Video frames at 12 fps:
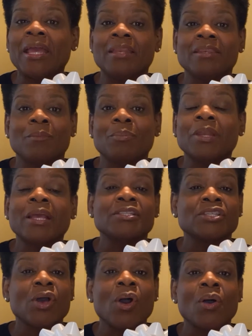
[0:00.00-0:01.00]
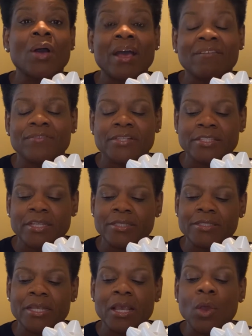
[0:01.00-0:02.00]
in the place called
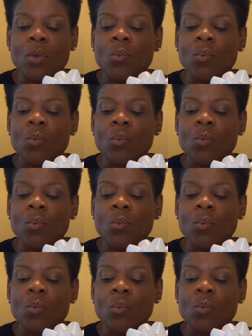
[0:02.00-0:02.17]
Ephesus.